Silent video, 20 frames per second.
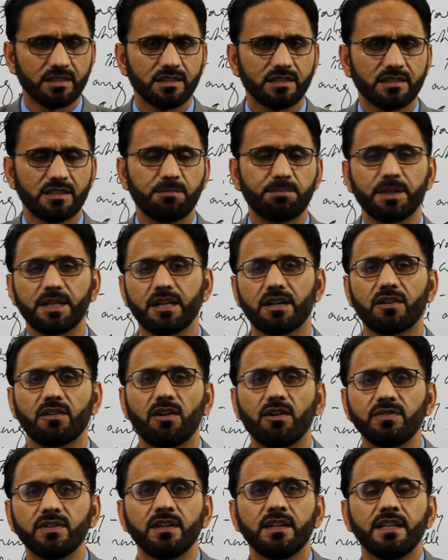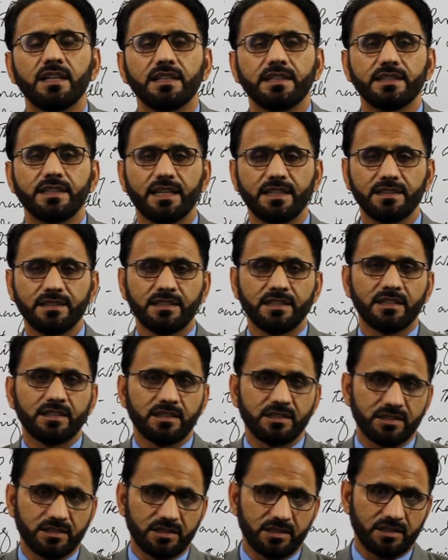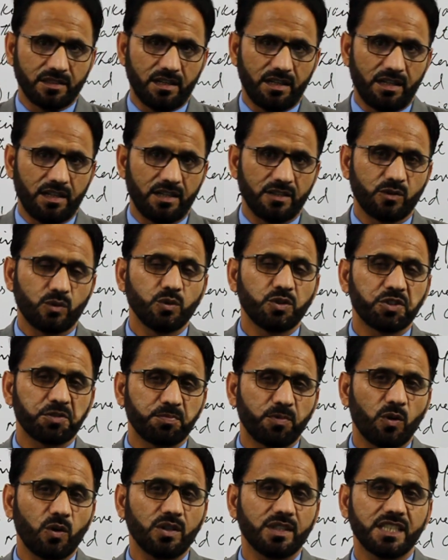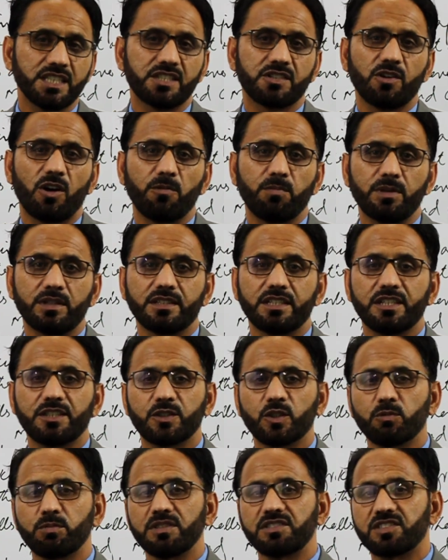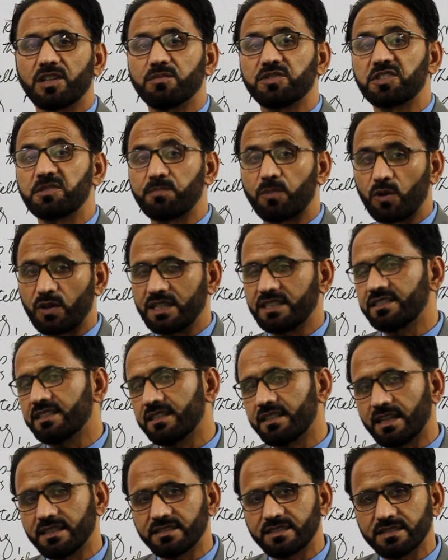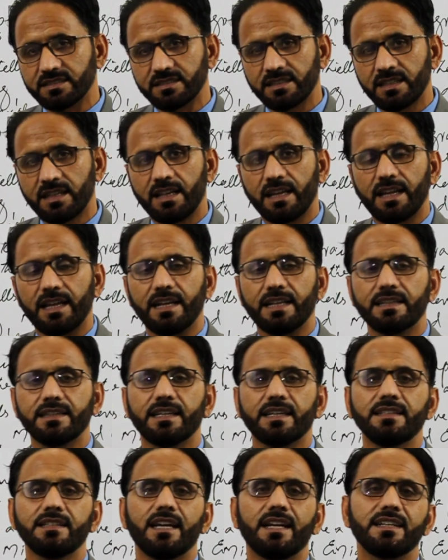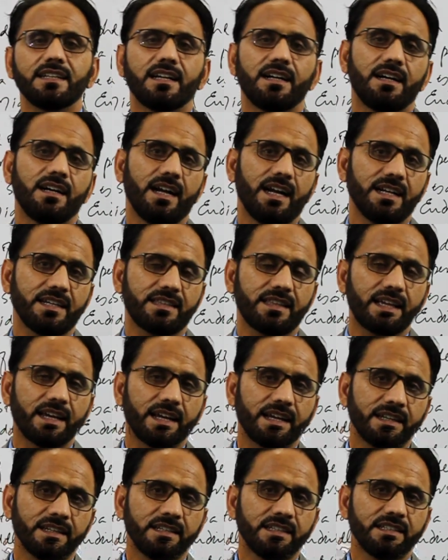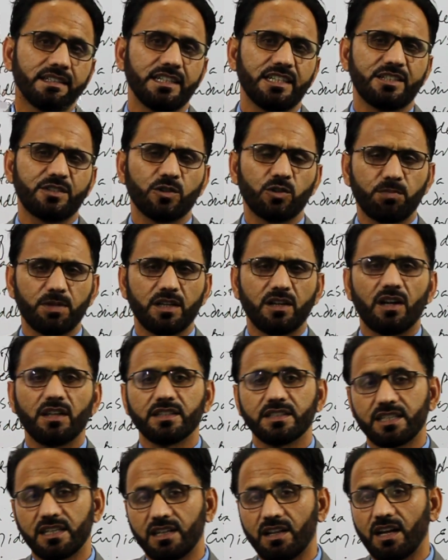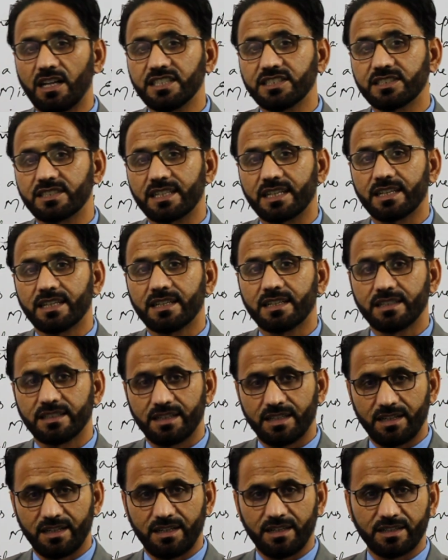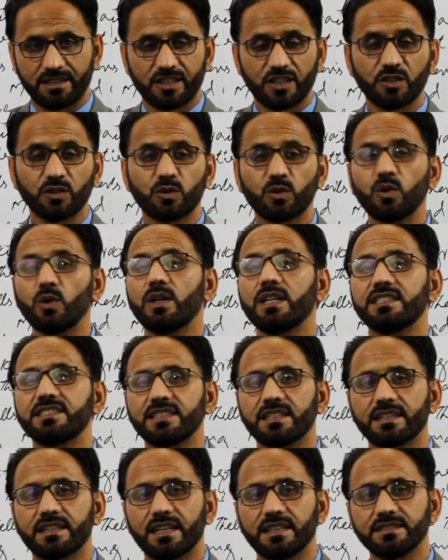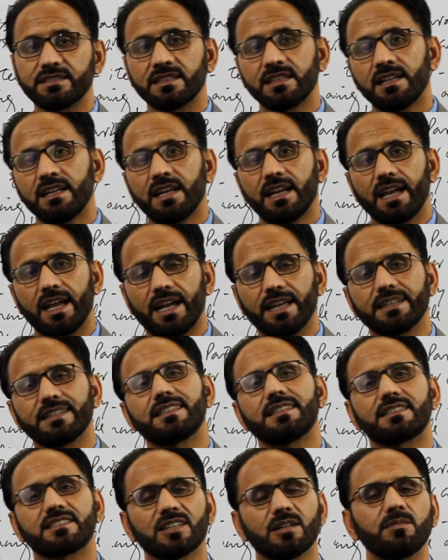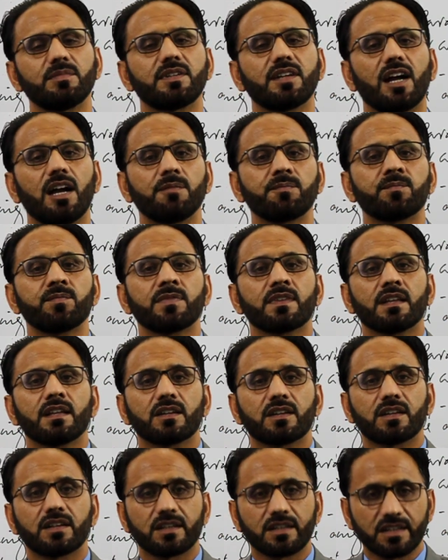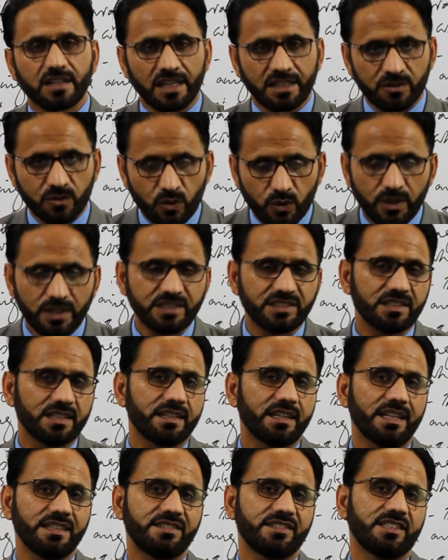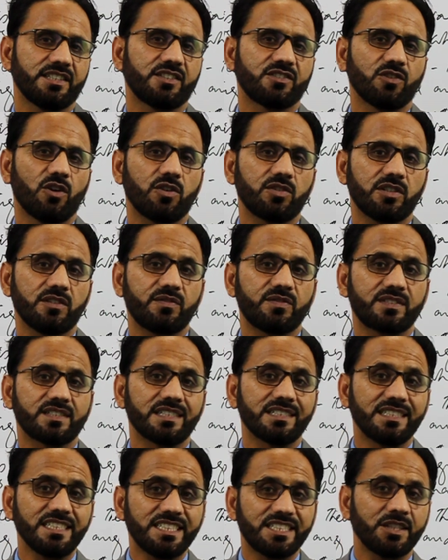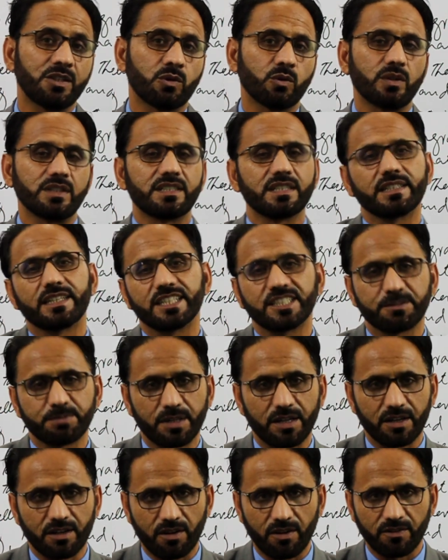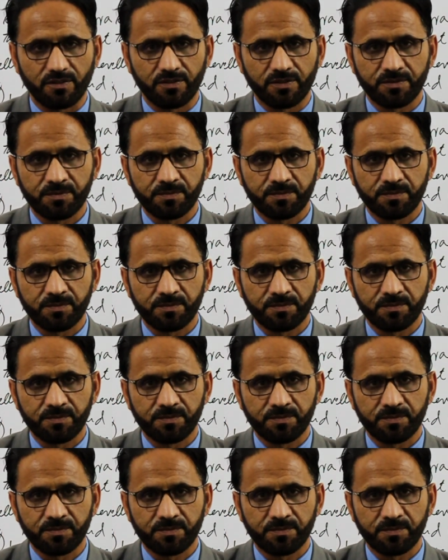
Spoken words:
the paragraph. Then to support the topic, there should be some supporting sentences. And then at the end, there should be the last concluding sentence. And sometimes, concluding sentence is a sort of transition toward the next paragraph.